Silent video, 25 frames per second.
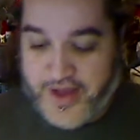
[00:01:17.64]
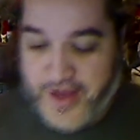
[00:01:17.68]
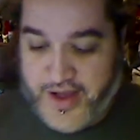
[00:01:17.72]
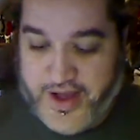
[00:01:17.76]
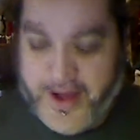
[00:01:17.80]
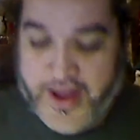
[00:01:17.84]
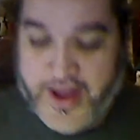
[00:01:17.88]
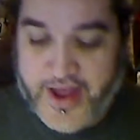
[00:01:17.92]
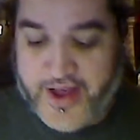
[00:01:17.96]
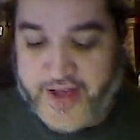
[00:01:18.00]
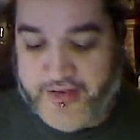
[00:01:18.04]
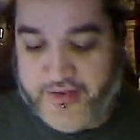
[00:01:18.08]

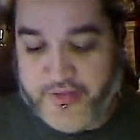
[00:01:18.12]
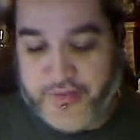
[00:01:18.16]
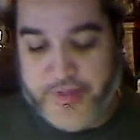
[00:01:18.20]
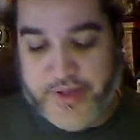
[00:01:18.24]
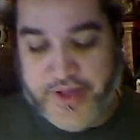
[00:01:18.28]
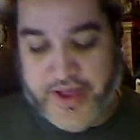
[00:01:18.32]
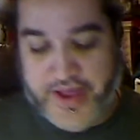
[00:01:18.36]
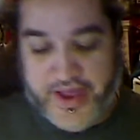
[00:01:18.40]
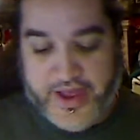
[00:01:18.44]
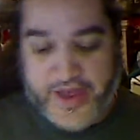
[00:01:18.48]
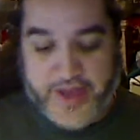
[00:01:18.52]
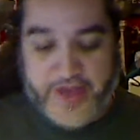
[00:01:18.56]
I have in the
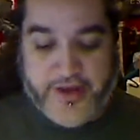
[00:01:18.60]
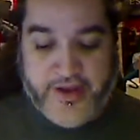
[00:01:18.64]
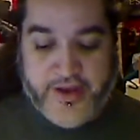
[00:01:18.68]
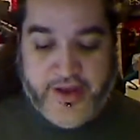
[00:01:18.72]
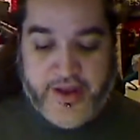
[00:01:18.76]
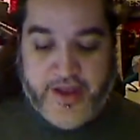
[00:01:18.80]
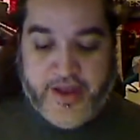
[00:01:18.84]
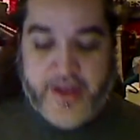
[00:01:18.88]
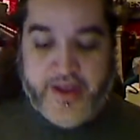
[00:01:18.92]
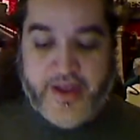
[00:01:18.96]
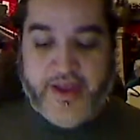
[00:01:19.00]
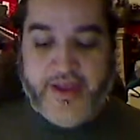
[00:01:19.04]
head.
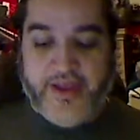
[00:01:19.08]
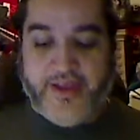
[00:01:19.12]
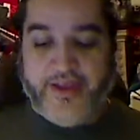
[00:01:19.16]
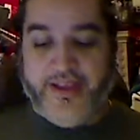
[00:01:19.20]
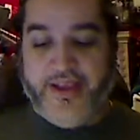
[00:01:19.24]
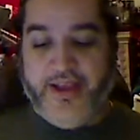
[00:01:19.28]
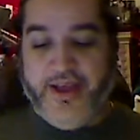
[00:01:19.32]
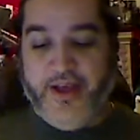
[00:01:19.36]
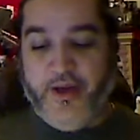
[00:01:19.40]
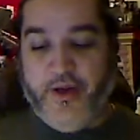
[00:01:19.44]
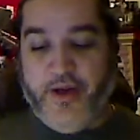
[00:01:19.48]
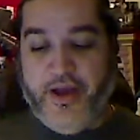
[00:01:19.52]

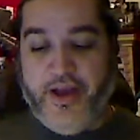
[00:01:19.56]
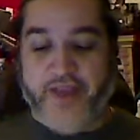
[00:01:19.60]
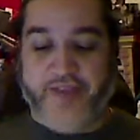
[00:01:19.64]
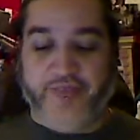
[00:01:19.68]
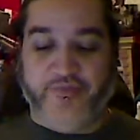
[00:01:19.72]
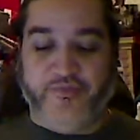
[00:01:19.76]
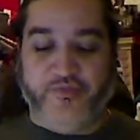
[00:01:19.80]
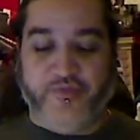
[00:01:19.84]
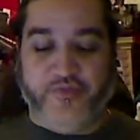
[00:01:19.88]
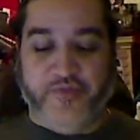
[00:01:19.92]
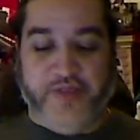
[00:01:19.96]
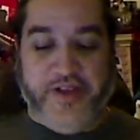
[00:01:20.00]
Now, I
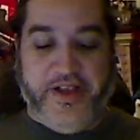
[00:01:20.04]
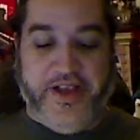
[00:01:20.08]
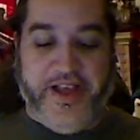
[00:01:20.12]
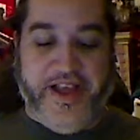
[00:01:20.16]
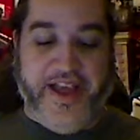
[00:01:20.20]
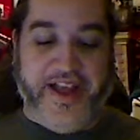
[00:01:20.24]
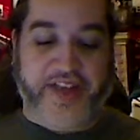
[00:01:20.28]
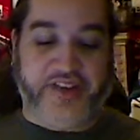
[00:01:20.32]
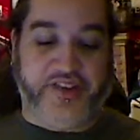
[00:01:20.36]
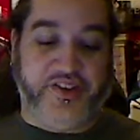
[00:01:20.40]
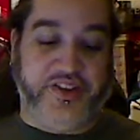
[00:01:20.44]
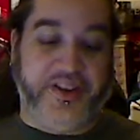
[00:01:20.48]

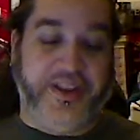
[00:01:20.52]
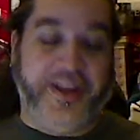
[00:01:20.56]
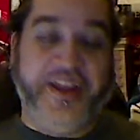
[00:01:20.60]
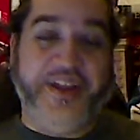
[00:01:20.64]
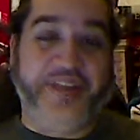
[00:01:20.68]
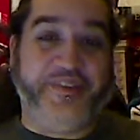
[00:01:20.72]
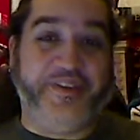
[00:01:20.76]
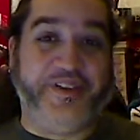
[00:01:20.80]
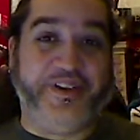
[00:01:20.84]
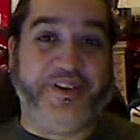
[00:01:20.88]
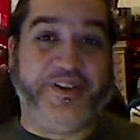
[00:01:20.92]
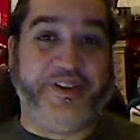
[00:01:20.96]
actually
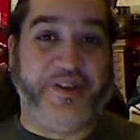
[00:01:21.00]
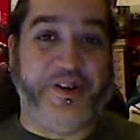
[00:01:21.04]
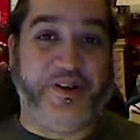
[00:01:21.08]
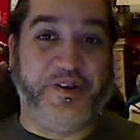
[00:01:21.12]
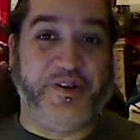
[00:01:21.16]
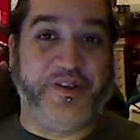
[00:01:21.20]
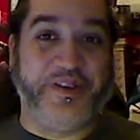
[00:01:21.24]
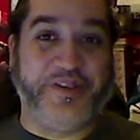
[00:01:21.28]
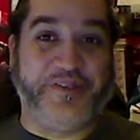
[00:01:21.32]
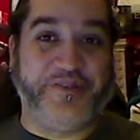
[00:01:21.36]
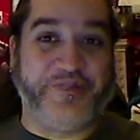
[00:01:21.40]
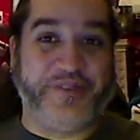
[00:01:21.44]

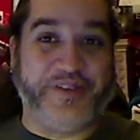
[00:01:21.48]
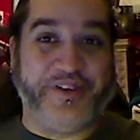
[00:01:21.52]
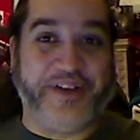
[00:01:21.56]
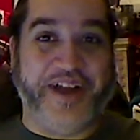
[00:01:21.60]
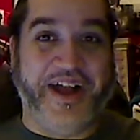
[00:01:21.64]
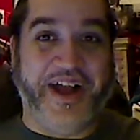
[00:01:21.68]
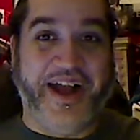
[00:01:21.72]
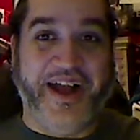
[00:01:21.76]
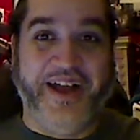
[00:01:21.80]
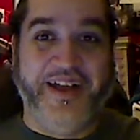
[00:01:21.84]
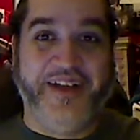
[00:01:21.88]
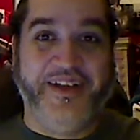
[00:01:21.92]
totally
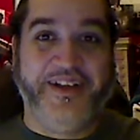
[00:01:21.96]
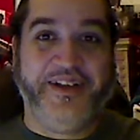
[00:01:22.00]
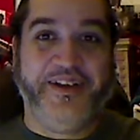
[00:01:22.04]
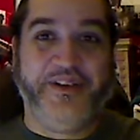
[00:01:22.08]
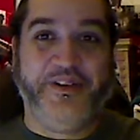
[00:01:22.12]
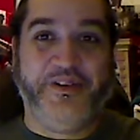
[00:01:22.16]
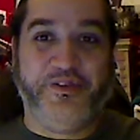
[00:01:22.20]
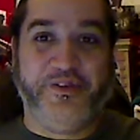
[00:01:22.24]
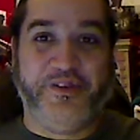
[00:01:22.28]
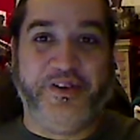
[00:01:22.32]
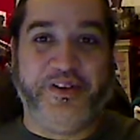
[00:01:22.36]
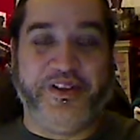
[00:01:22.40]
forgot
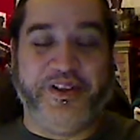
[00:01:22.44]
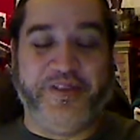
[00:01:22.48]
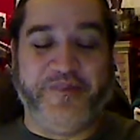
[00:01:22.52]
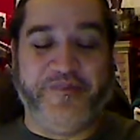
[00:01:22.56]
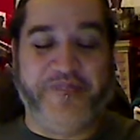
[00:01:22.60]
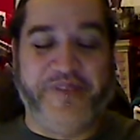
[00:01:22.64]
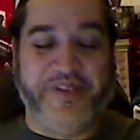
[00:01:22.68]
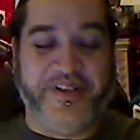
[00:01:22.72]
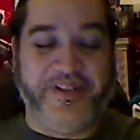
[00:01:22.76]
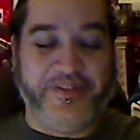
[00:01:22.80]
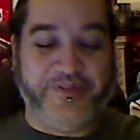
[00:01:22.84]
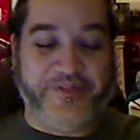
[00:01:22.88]
what the
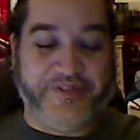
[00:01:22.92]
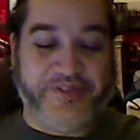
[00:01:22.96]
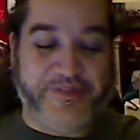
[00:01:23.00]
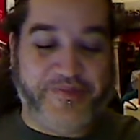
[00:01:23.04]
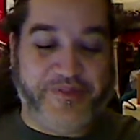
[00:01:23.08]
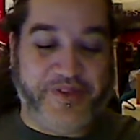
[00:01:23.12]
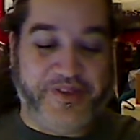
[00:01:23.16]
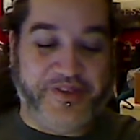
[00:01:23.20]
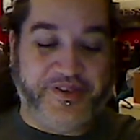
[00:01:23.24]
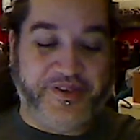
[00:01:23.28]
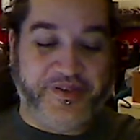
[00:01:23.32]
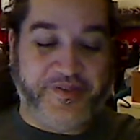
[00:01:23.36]
month was
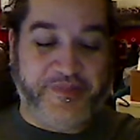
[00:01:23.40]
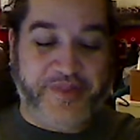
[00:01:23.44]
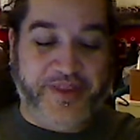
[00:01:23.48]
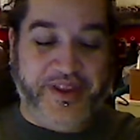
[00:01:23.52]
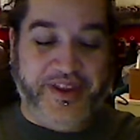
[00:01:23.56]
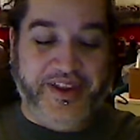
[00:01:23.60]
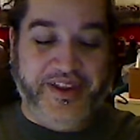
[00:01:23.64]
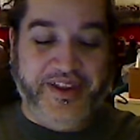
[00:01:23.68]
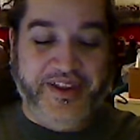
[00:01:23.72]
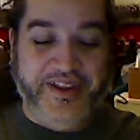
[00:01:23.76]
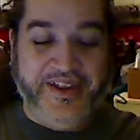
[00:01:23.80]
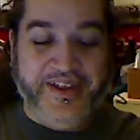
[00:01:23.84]
supposed to
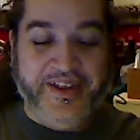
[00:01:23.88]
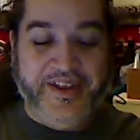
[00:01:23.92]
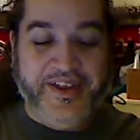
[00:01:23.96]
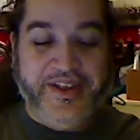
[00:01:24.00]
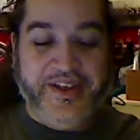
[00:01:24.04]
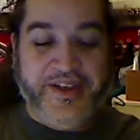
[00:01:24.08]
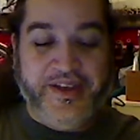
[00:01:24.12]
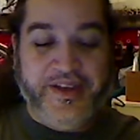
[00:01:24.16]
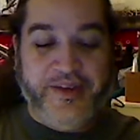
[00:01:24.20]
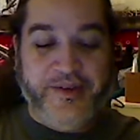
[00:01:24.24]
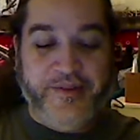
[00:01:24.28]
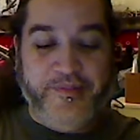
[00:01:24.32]
be.
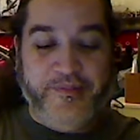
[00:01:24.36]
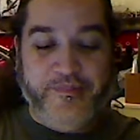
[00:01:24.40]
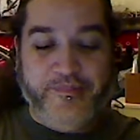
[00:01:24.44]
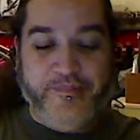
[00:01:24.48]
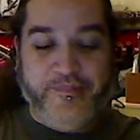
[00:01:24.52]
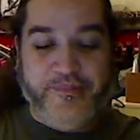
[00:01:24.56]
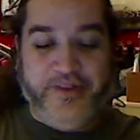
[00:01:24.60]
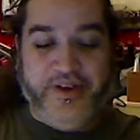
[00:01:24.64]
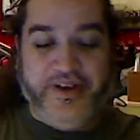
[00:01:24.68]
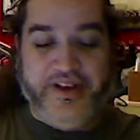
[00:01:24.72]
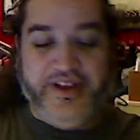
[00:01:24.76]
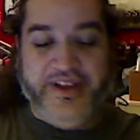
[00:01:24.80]

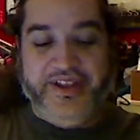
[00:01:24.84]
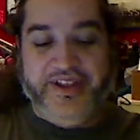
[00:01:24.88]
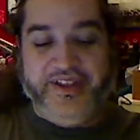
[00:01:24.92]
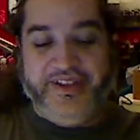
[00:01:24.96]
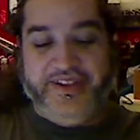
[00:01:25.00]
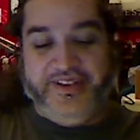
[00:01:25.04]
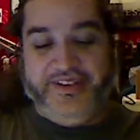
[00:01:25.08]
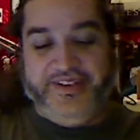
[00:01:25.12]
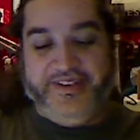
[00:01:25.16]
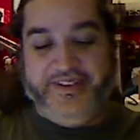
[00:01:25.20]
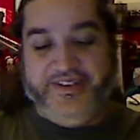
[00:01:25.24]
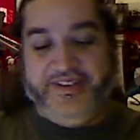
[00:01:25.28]
But
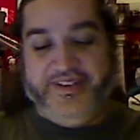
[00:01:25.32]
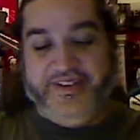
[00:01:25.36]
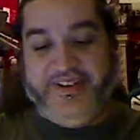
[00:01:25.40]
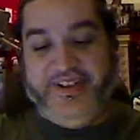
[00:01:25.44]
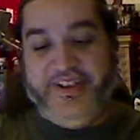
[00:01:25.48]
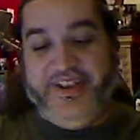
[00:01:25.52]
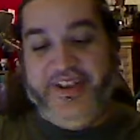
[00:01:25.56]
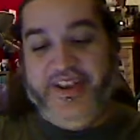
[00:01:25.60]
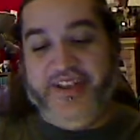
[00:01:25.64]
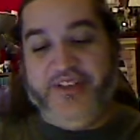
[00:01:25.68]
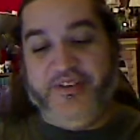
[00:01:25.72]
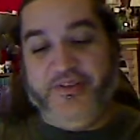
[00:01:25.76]

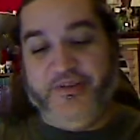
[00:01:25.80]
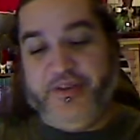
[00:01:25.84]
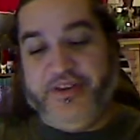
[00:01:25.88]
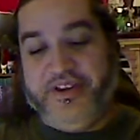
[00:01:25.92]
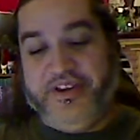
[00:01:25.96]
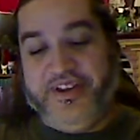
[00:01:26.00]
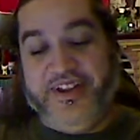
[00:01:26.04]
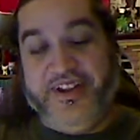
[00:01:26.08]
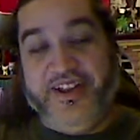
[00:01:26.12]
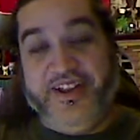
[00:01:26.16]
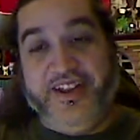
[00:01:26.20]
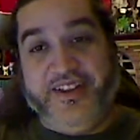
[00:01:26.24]
it is what
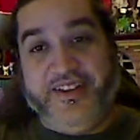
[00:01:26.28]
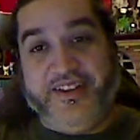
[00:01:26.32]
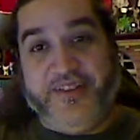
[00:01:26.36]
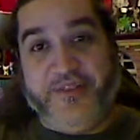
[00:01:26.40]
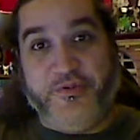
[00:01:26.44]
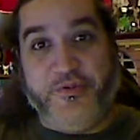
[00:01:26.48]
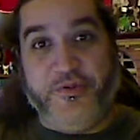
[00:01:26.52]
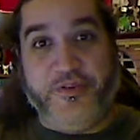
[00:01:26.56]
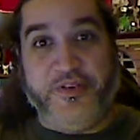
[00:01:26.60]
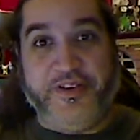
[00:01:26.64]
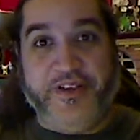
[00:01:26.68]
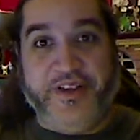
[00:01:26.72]
it is, and
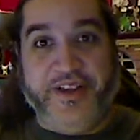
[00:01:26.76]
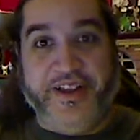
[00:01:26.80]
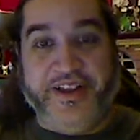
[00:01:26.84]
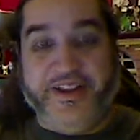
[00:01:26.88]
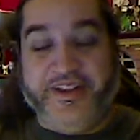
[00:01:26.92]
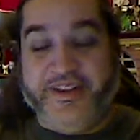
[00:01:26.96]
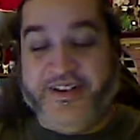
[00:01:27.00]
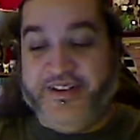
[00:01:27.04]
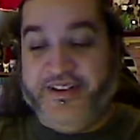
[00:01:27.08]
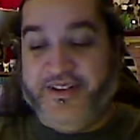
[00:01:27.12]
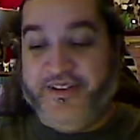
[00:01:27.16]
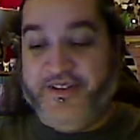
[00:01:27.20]
we're gonna
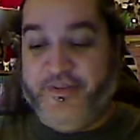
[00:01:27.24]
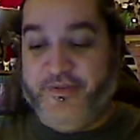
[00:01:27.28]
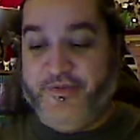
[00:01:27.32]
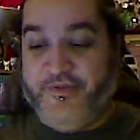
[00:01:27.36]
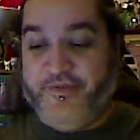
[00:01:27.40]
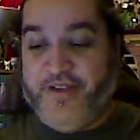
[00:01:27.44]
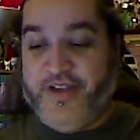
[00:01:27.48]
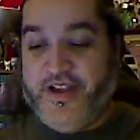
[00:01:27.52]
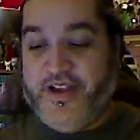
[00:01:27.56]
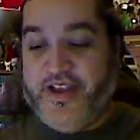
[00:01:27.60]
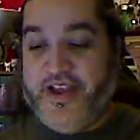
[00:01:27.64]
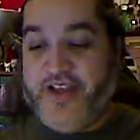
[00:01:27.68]

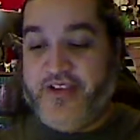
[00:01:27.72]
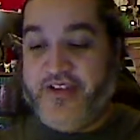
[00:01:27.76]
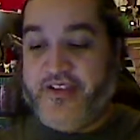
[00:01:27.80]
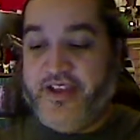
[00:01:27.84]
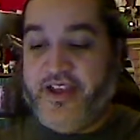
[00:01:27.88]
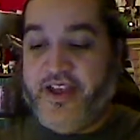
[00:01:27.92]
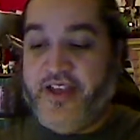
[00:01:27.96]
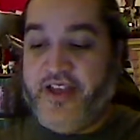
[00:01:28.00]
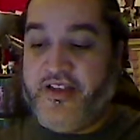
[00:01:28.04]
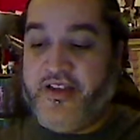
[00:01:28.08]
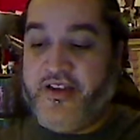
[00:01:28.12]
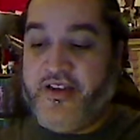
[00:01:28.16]
find out
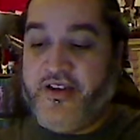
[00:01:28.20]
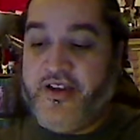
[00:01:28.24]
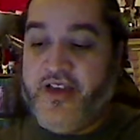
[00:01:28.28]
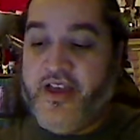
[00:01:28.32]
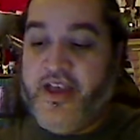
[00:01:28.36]
together.